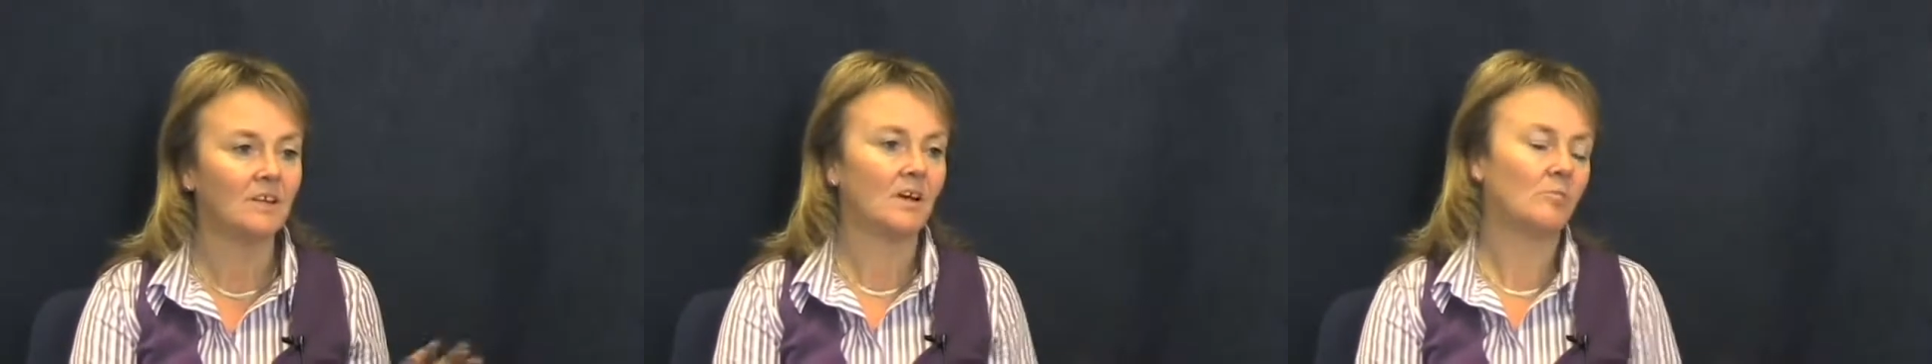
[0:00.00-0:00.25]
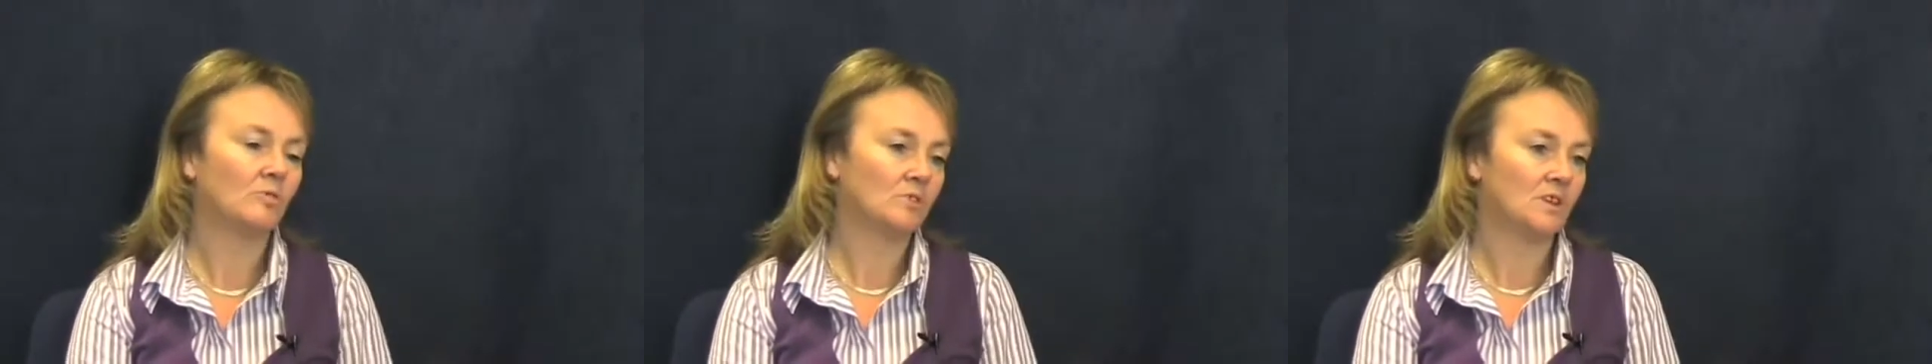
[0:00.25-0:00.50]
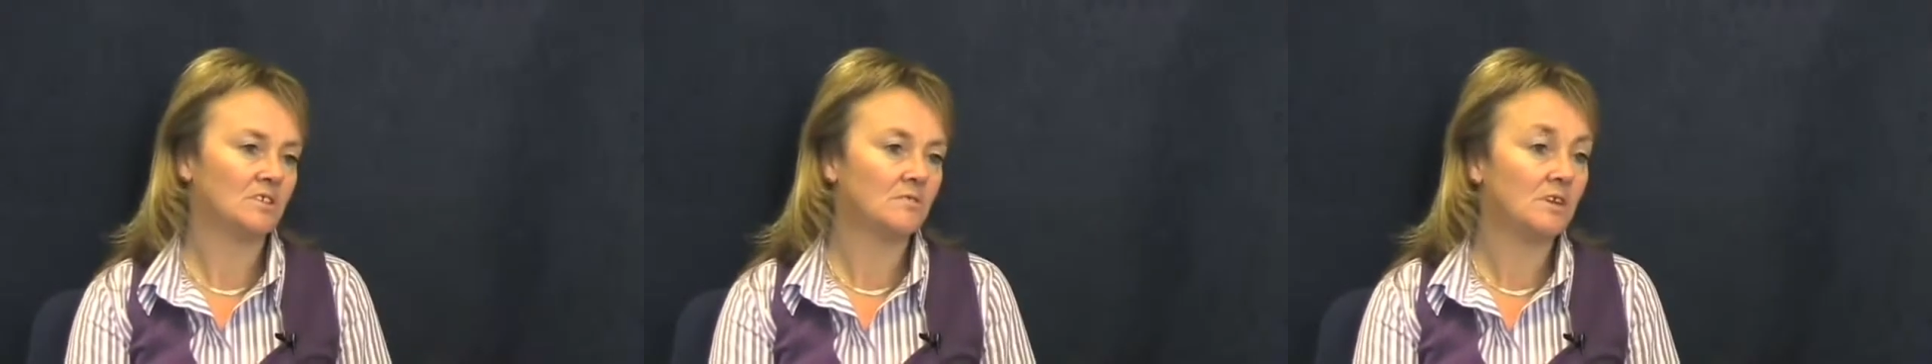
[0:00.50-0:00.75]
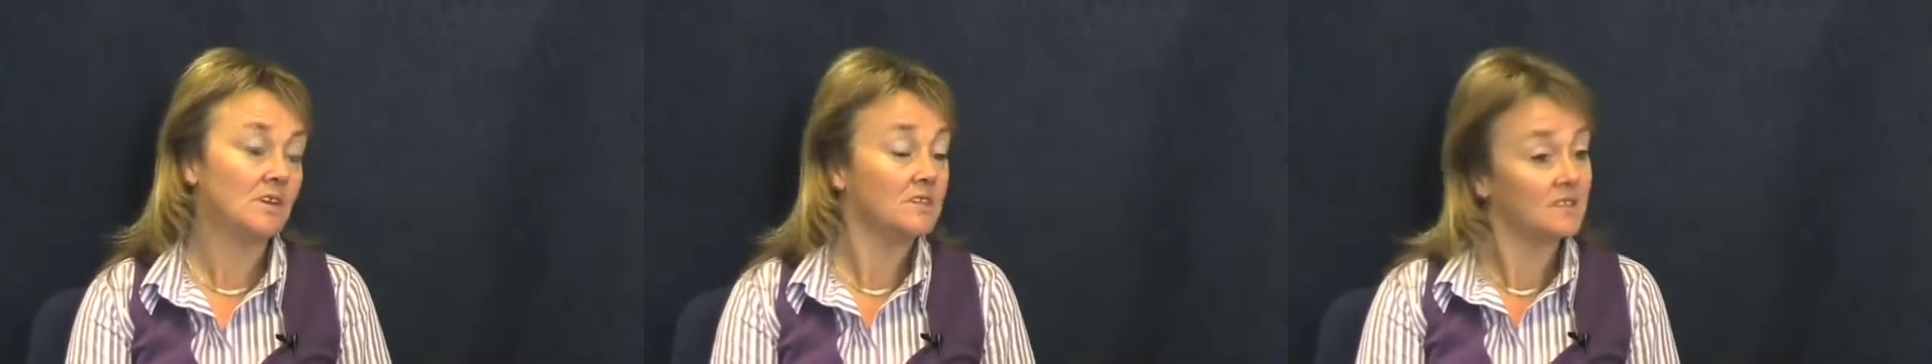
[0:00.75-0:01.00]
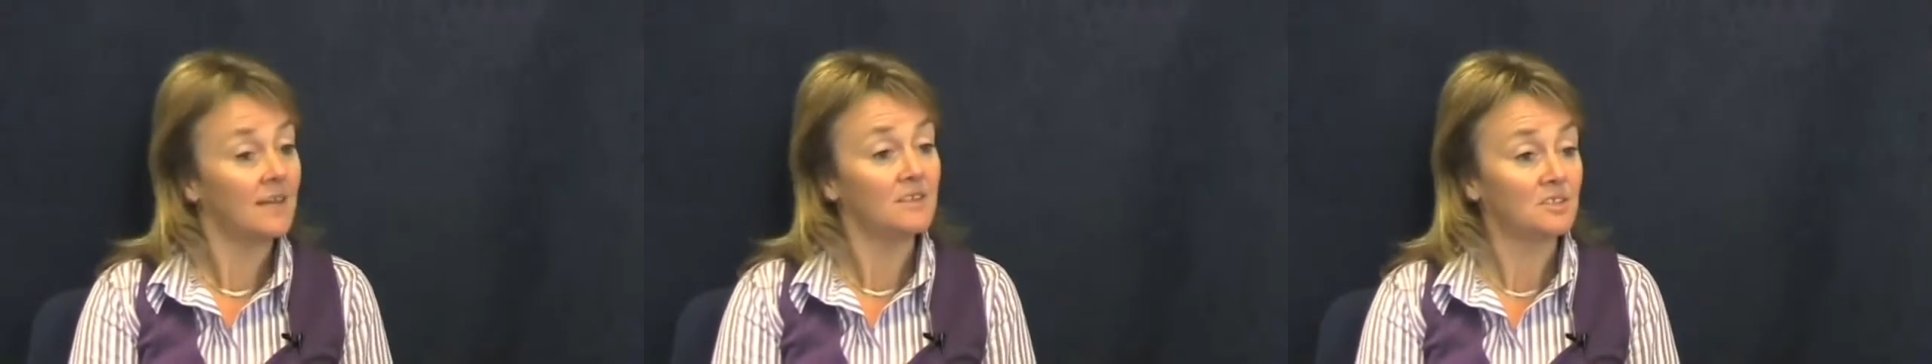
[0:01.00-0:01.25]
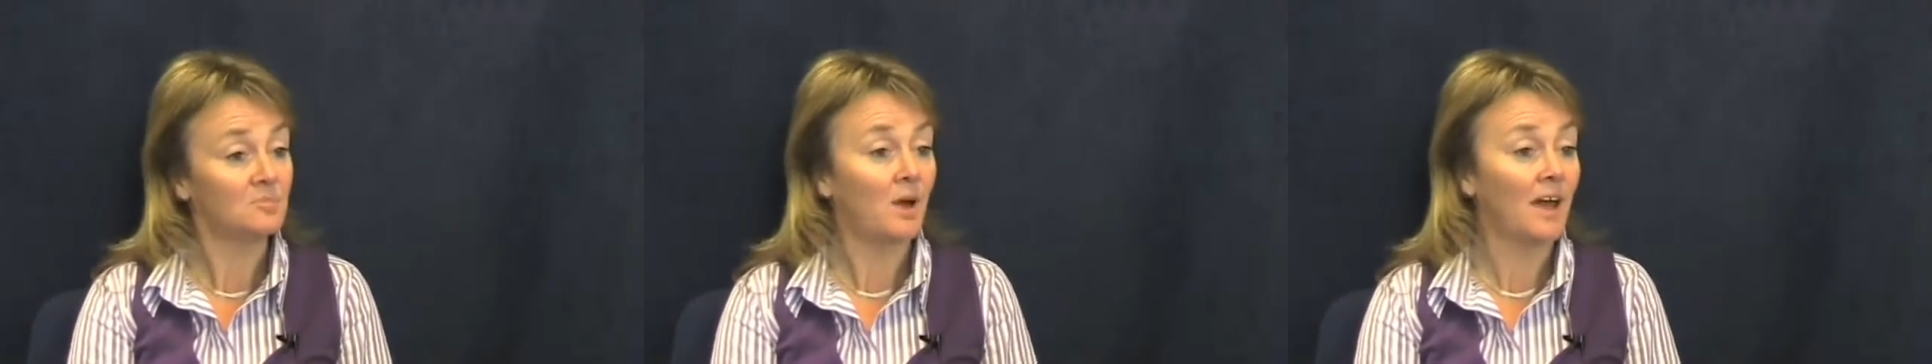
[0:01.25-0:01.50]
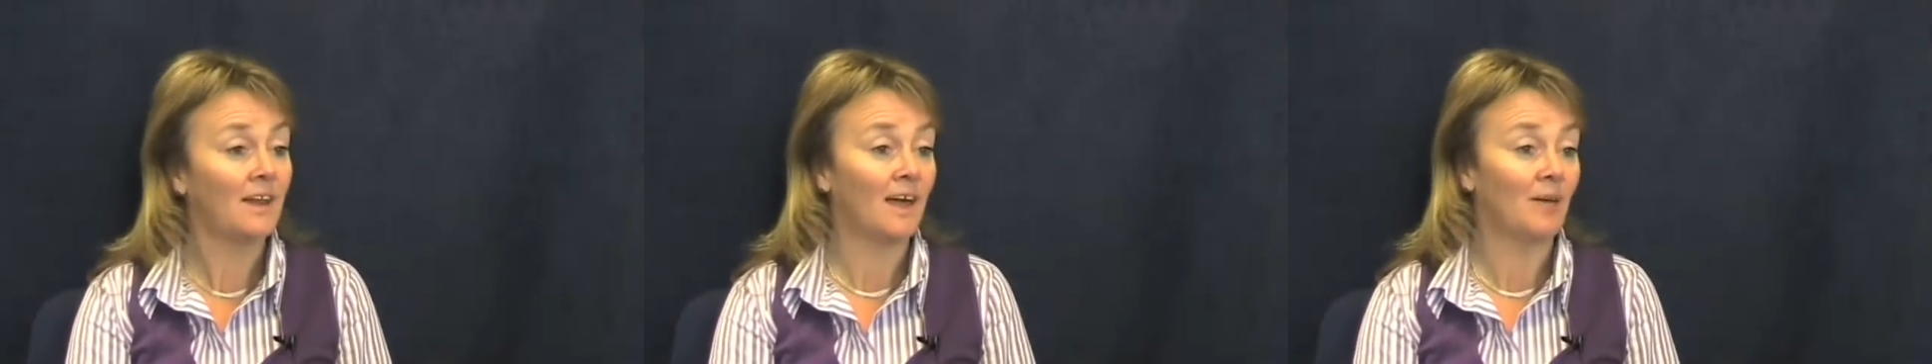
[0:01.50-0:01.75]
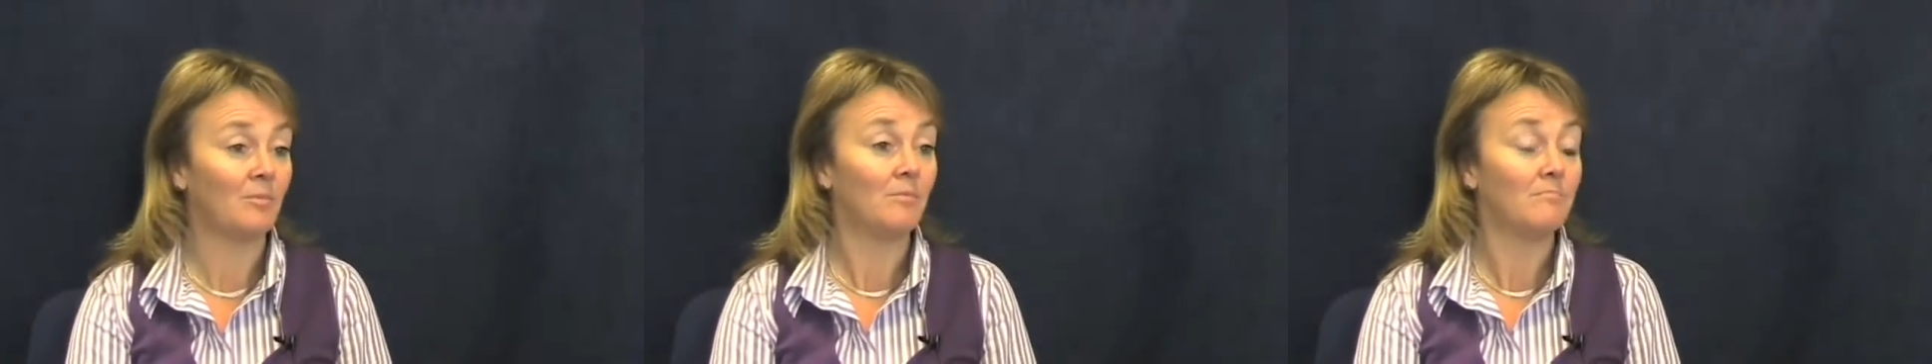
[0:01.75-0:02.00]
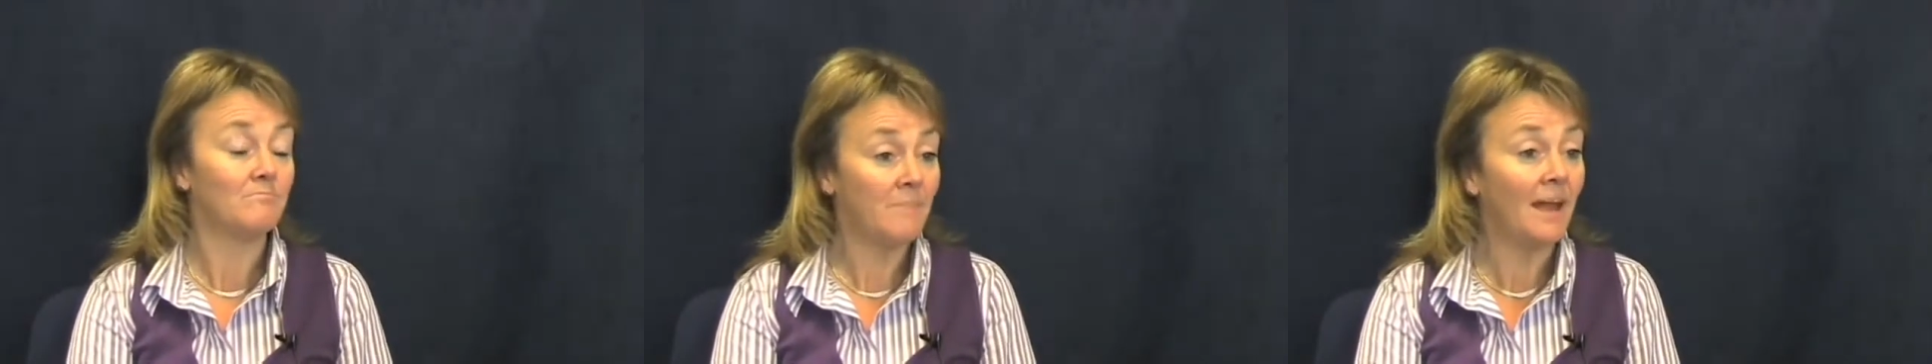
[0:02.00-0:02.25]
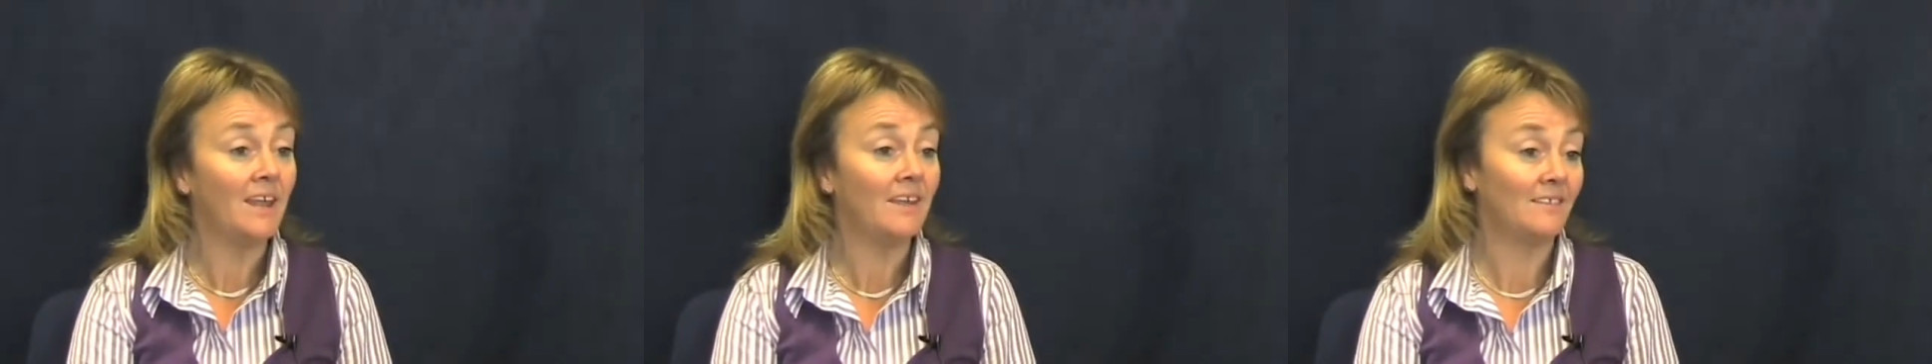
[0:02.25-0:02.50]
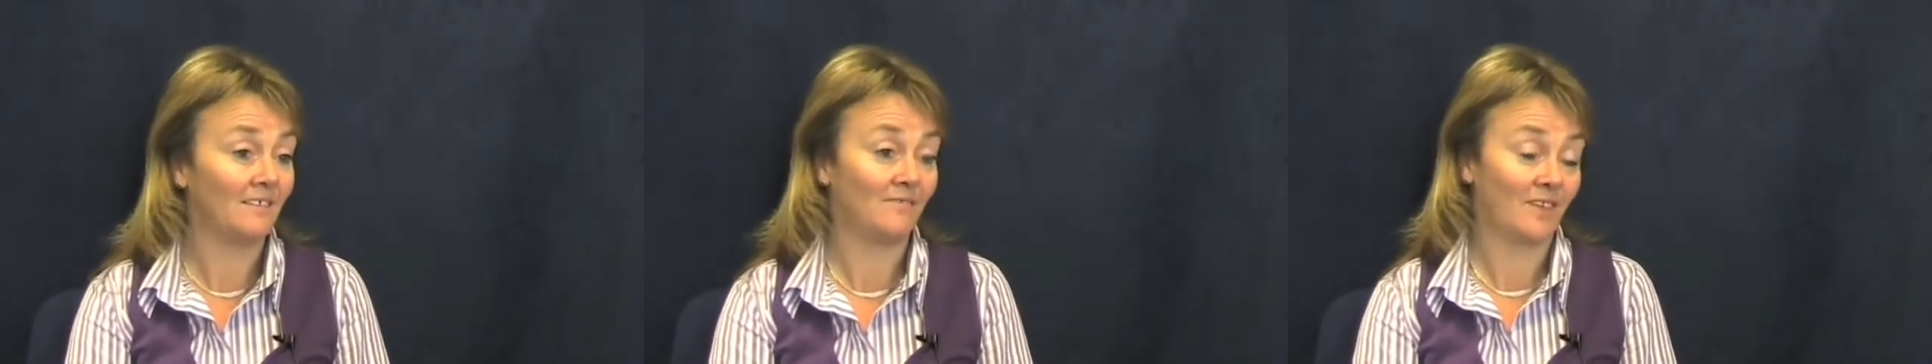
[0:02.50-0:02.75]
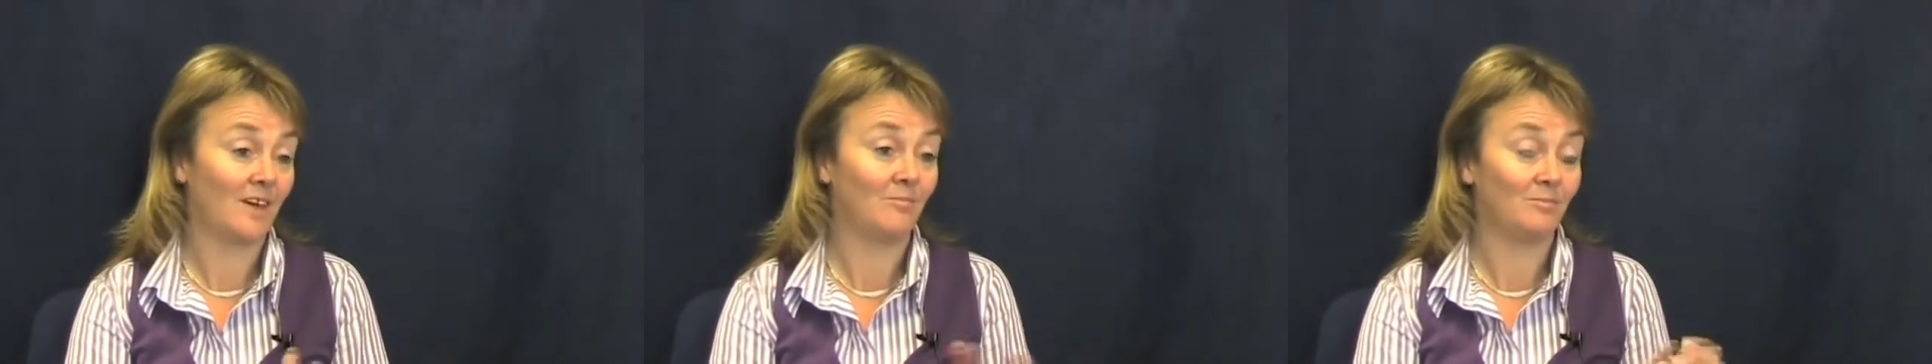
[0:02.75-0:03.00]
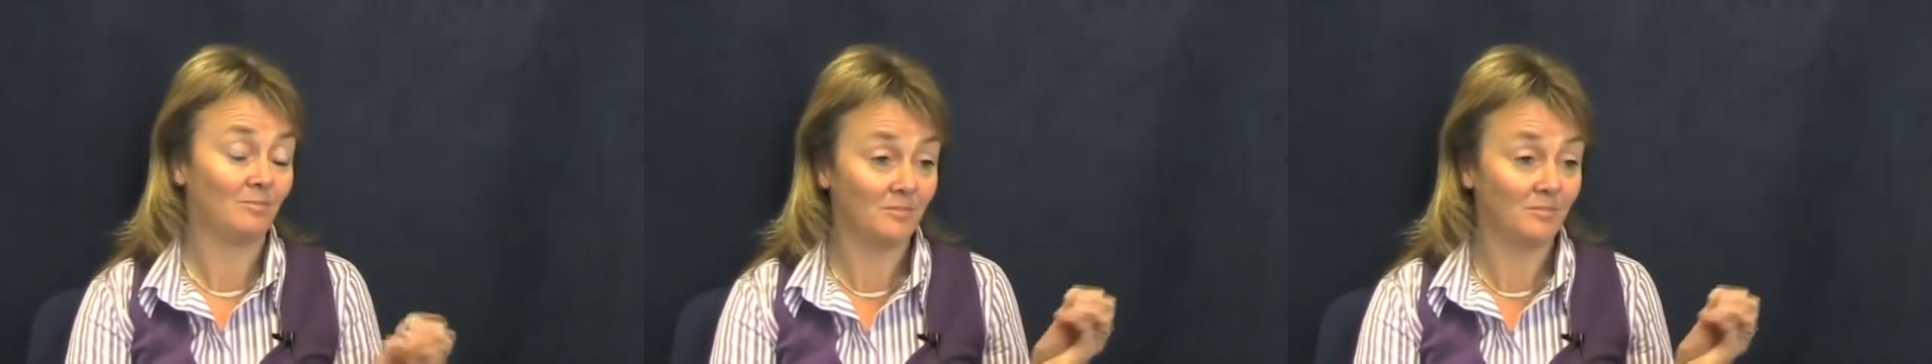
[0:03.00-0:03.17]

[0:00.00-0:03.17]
And what they're doing is sending to my lab many of their